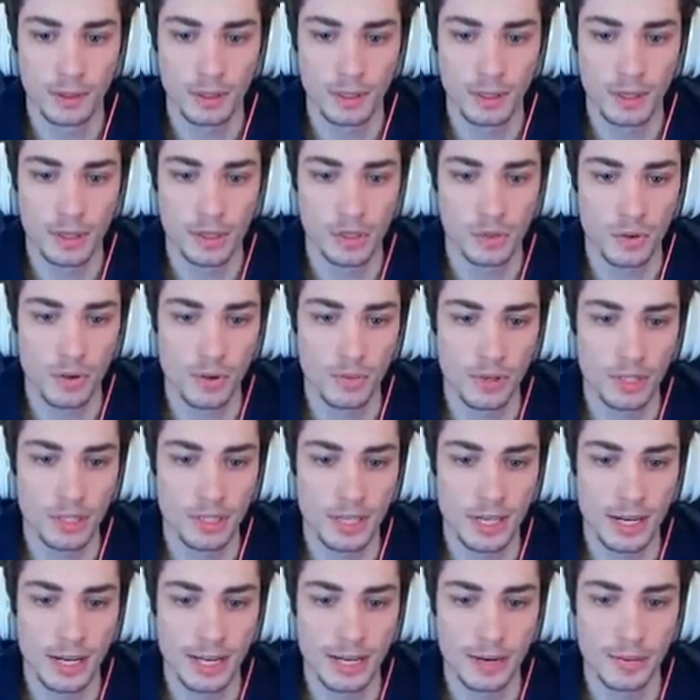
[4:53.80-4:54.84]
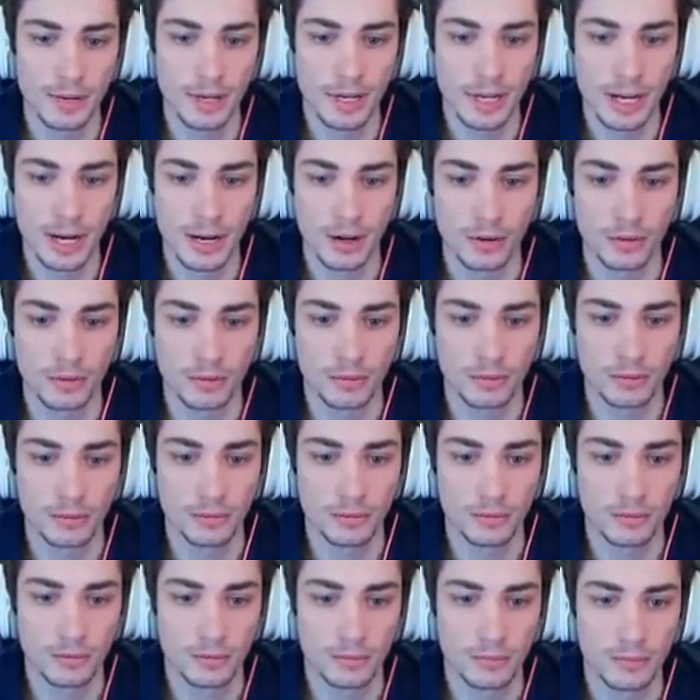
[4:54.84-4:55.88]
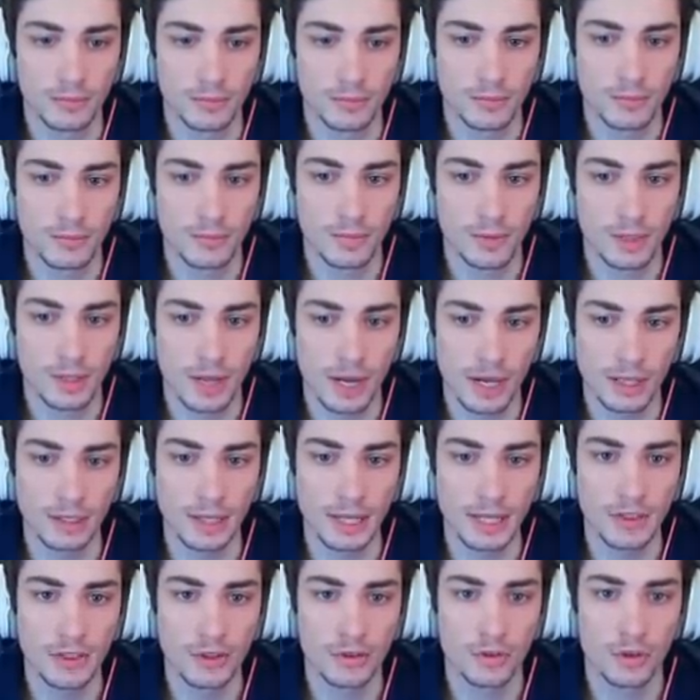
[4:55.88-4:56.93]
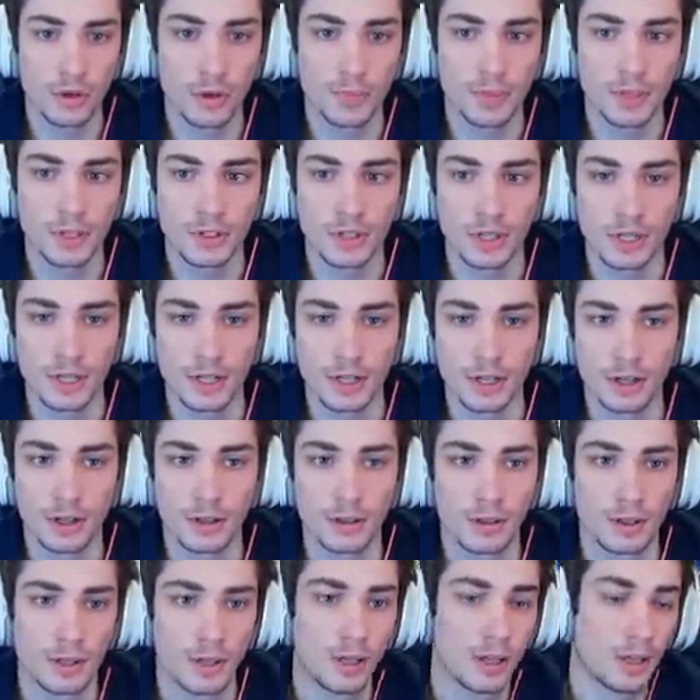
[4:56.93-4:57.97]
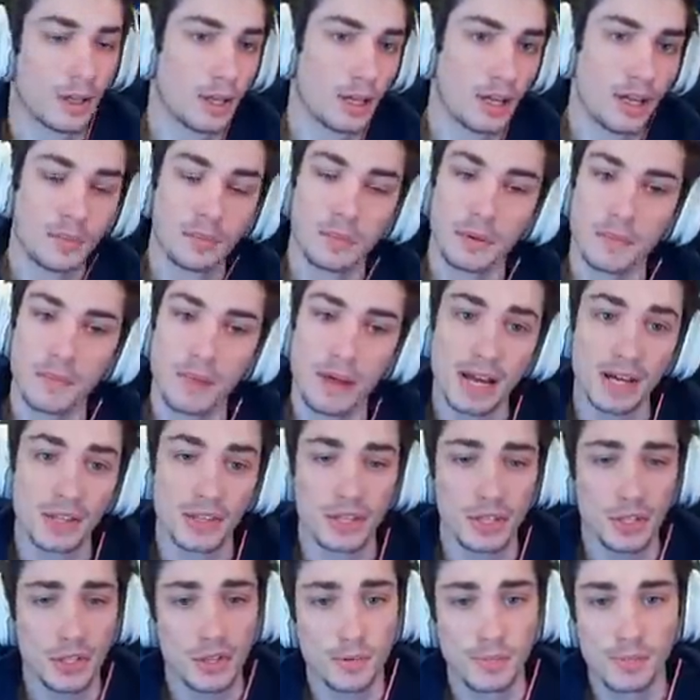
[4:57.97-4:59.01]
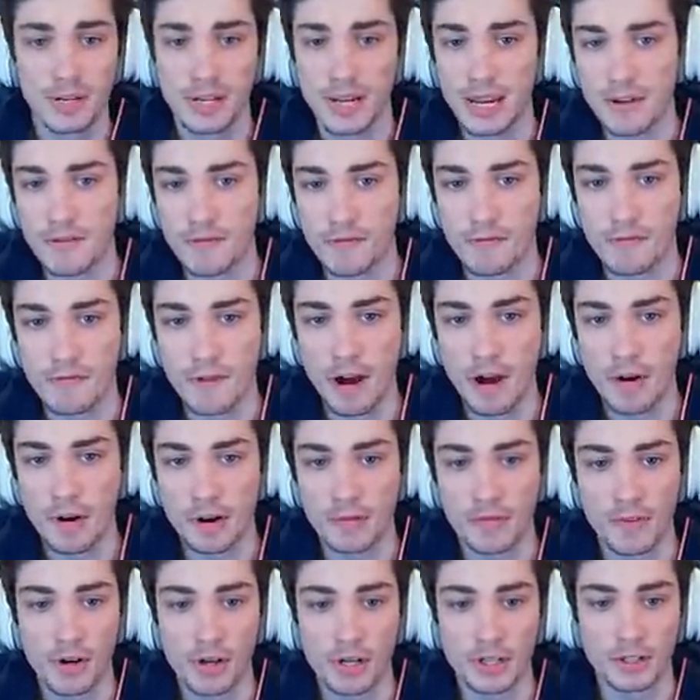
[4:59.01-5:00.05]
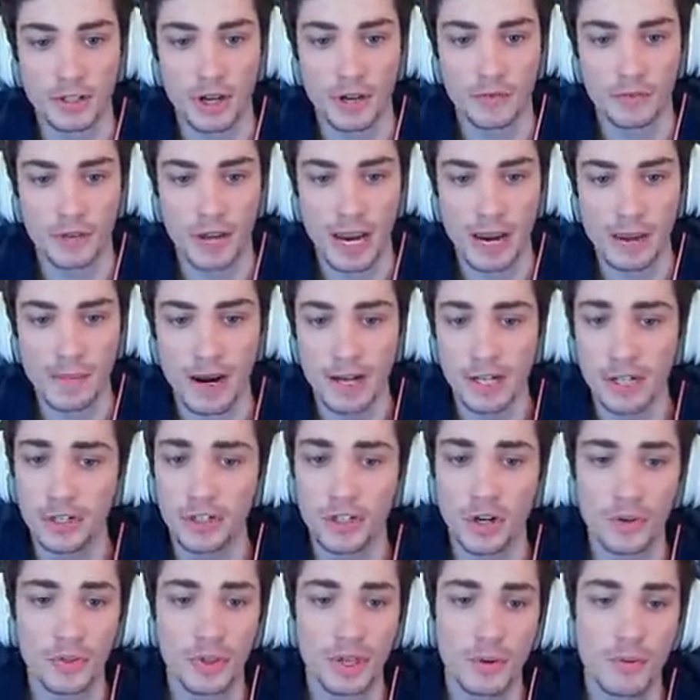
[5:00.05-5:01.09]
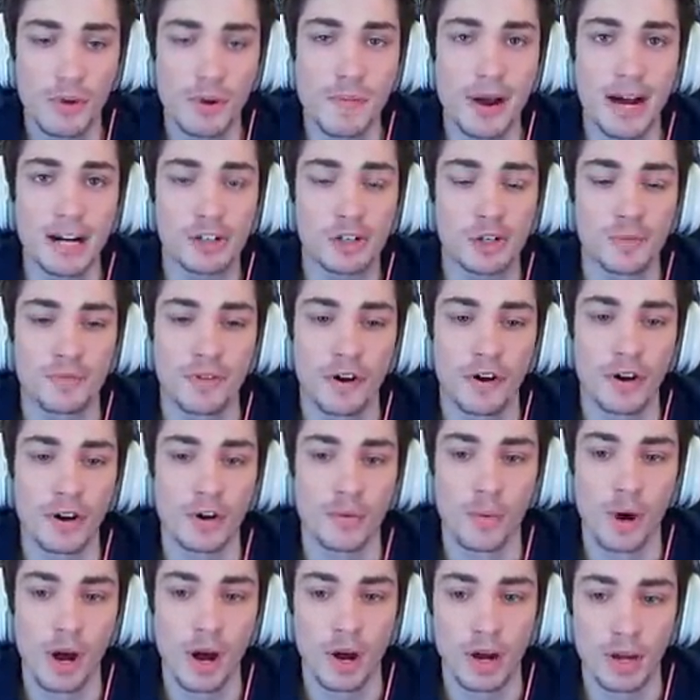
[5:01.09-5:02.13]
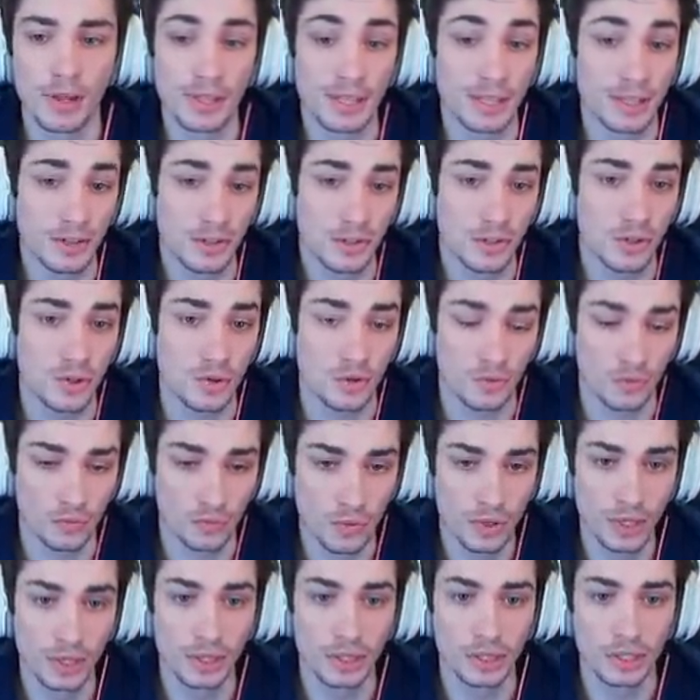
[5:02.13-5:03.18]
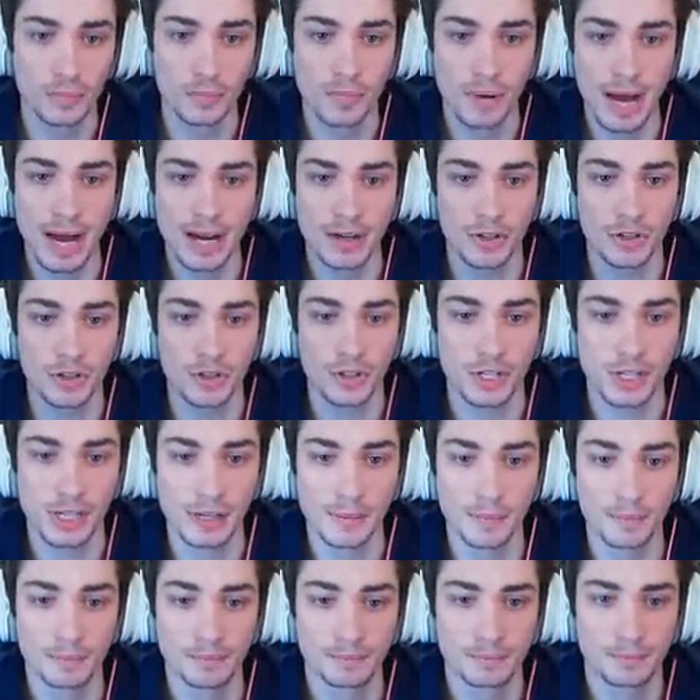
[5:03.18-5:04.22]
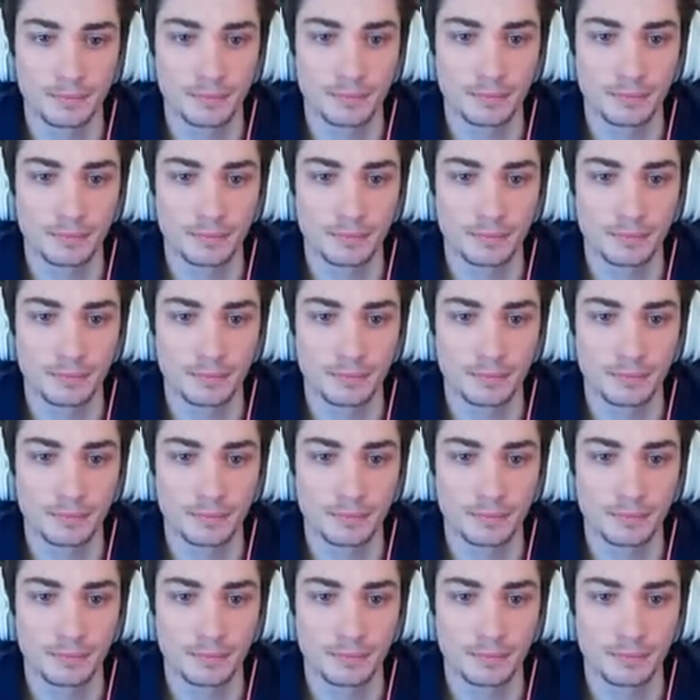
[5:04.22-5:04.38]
As do I want to take anybody out? I like the group that's in here, but man, this could be a very, very tough game. I just don't think we match up very well. I think this is a really good Packers team.